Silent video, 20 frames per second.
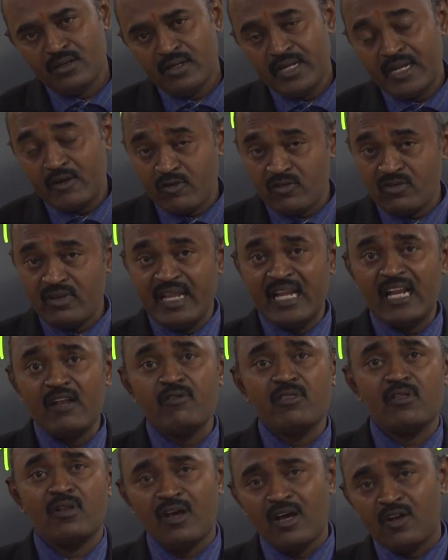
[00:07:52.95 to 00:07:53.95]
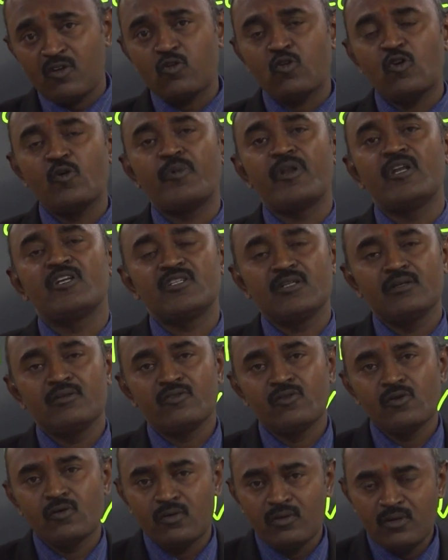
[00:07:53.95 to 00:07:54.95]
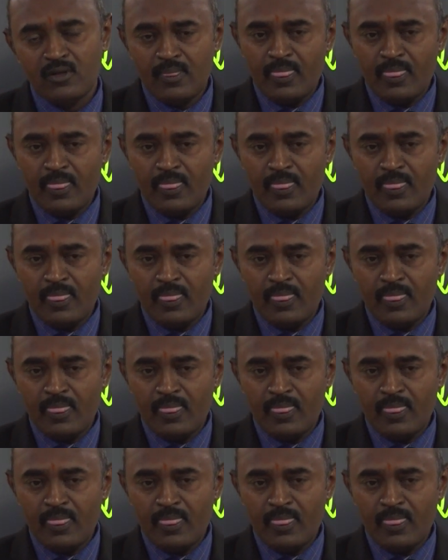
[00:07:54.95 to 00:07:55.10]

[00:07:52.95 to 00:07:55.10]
It was linked with non-cooperation. So